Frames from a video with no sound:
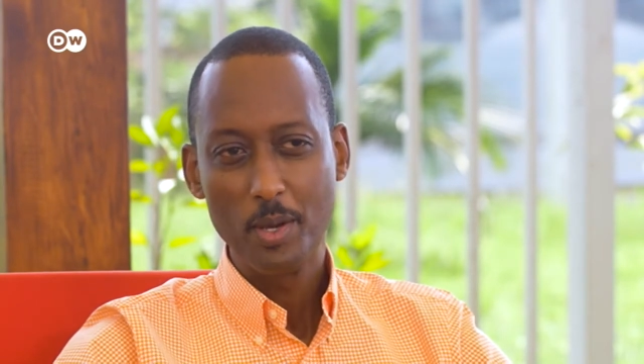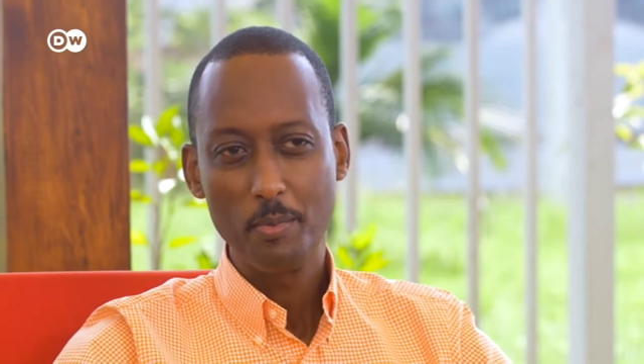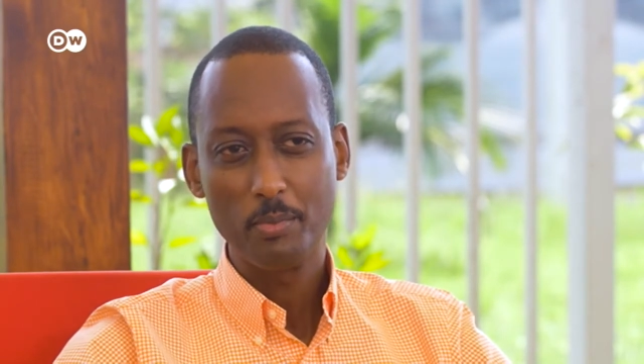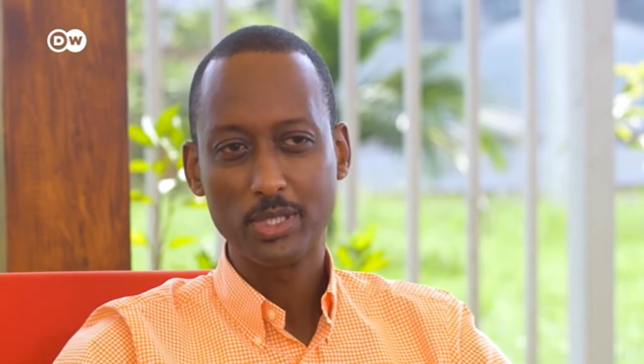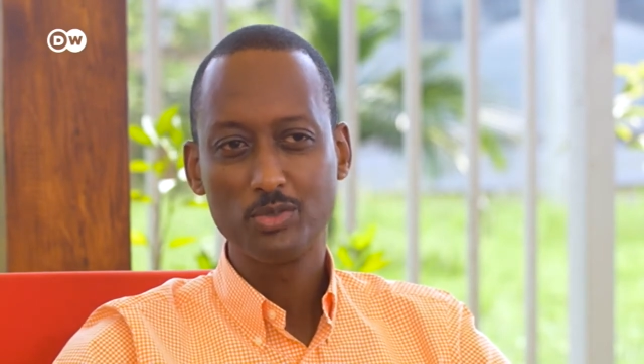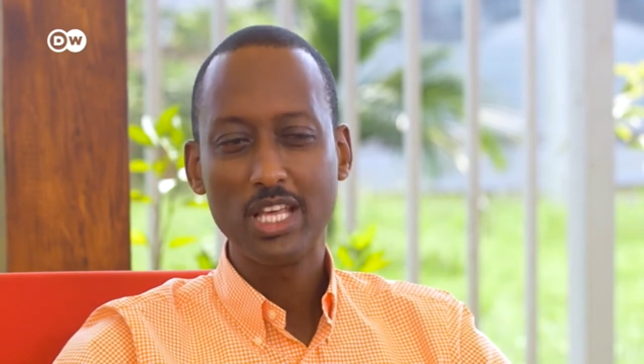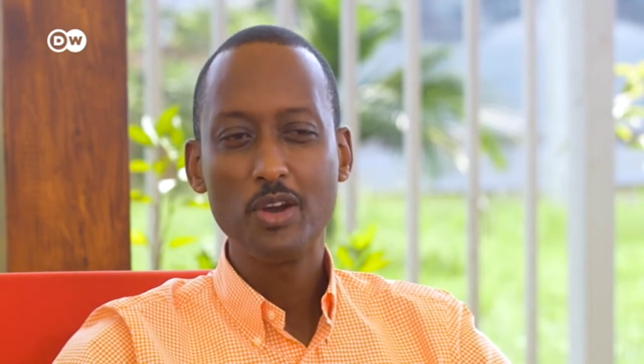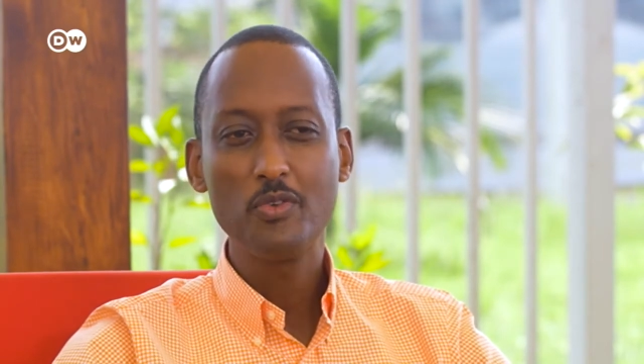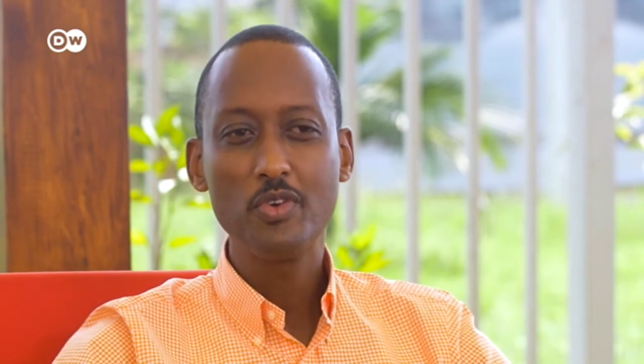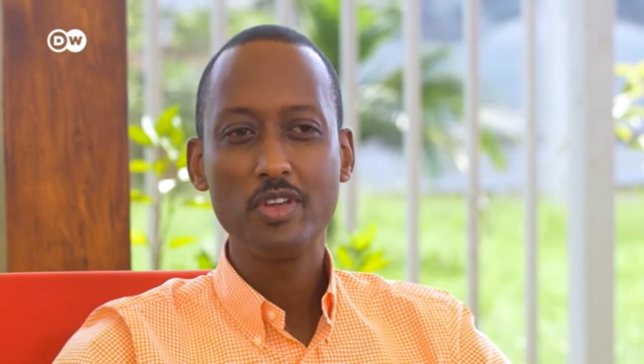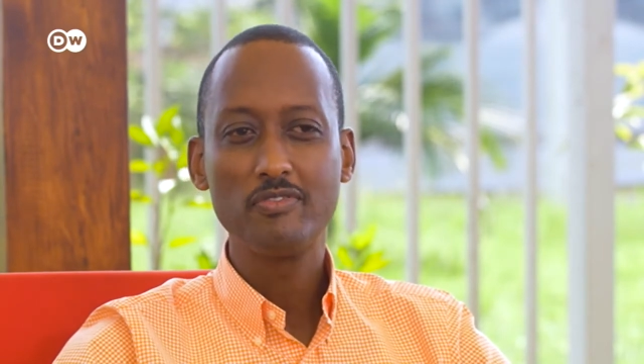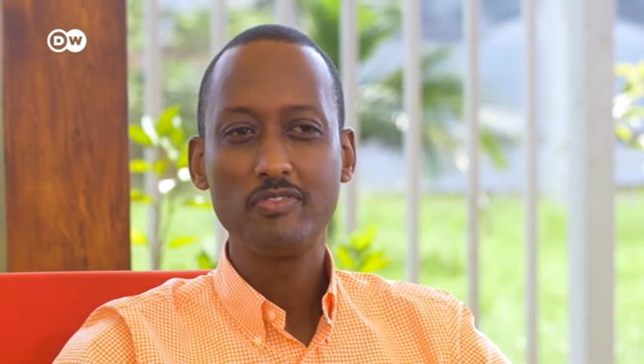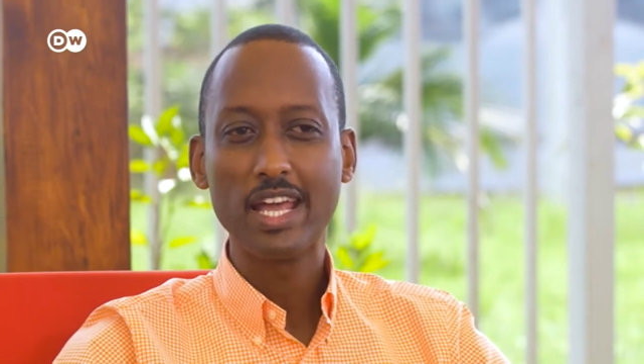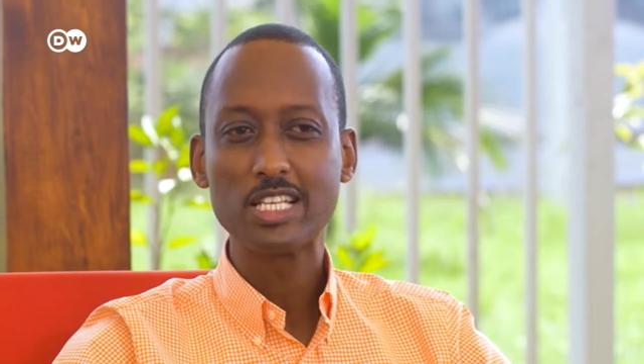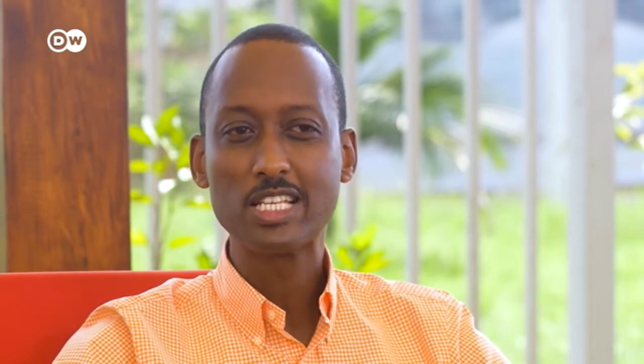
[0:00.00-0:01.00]
But today
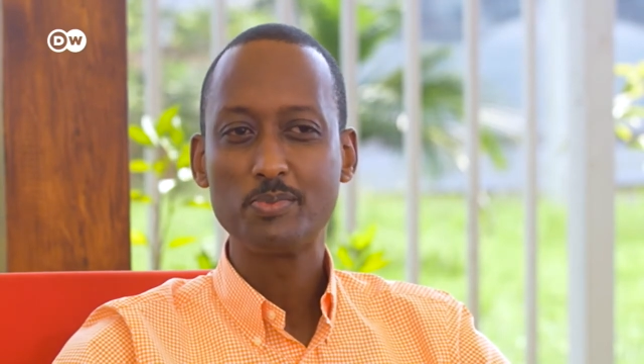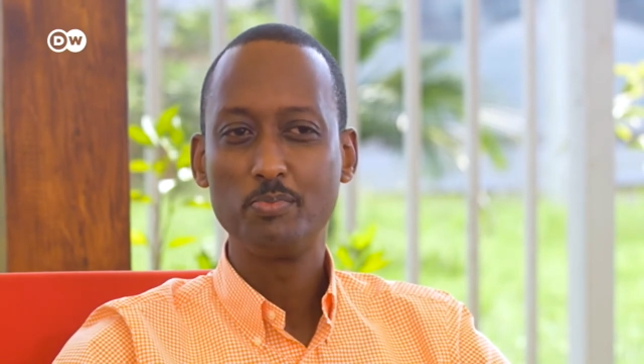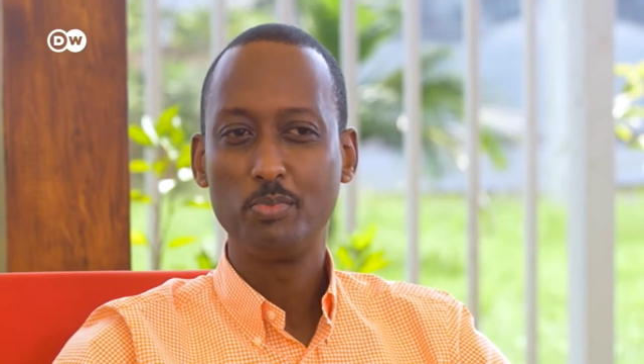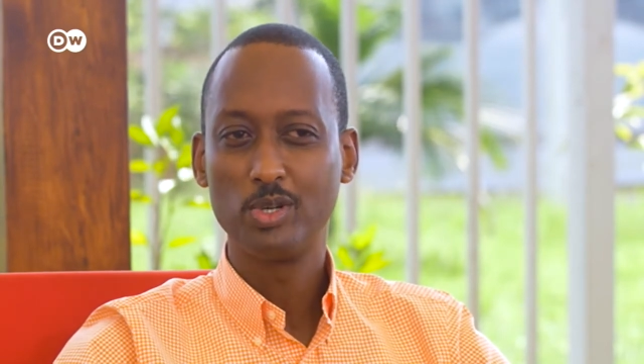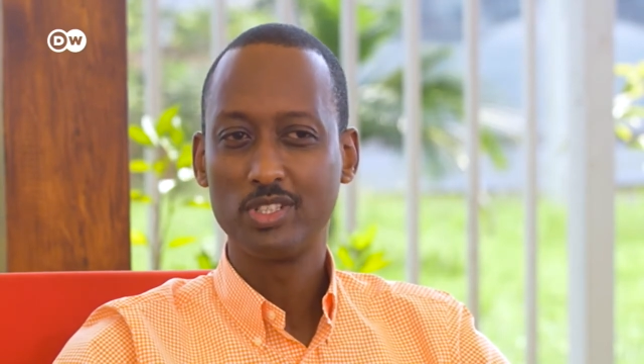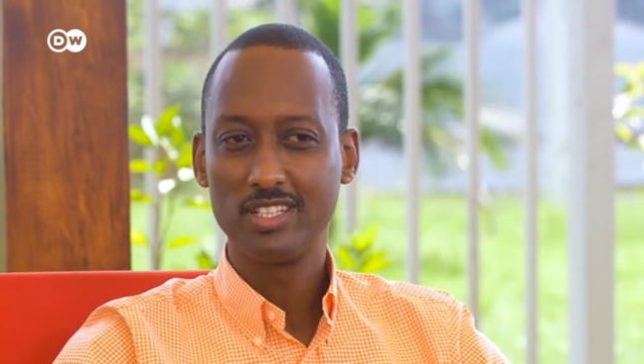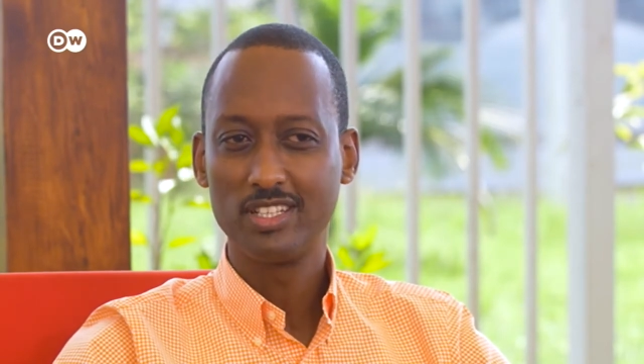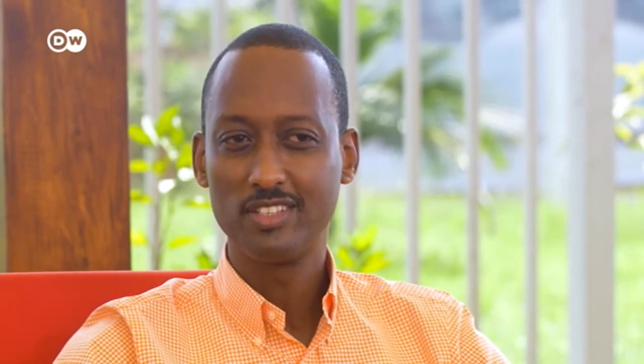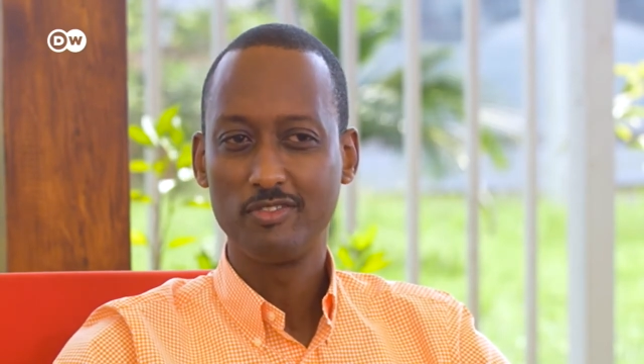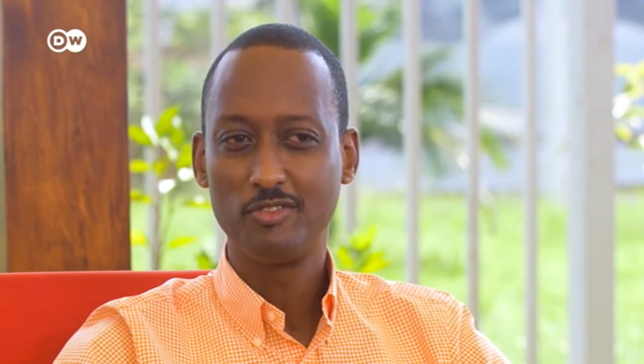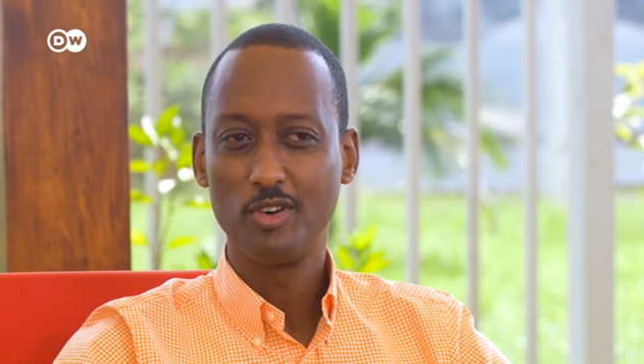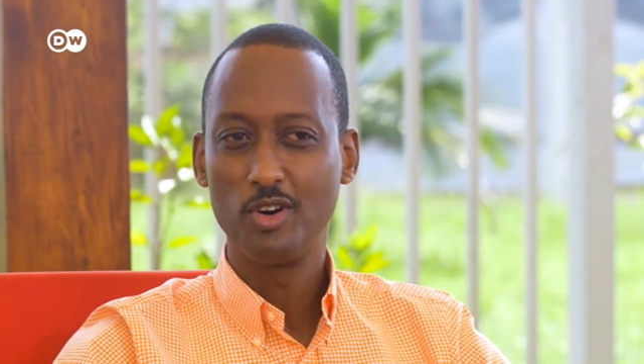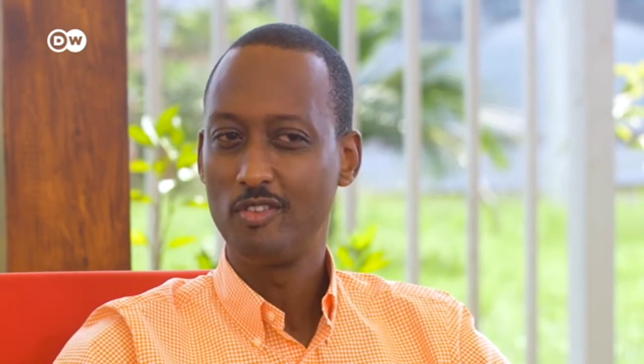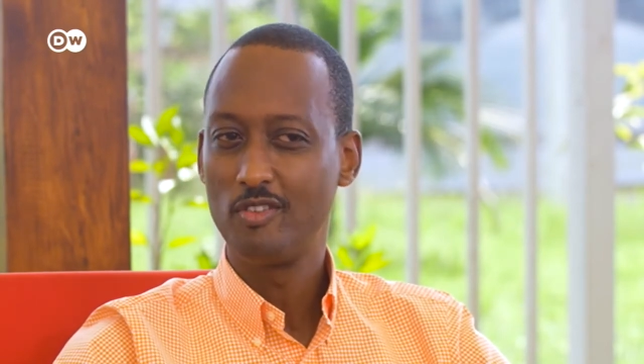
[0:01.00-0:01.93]
we've exported for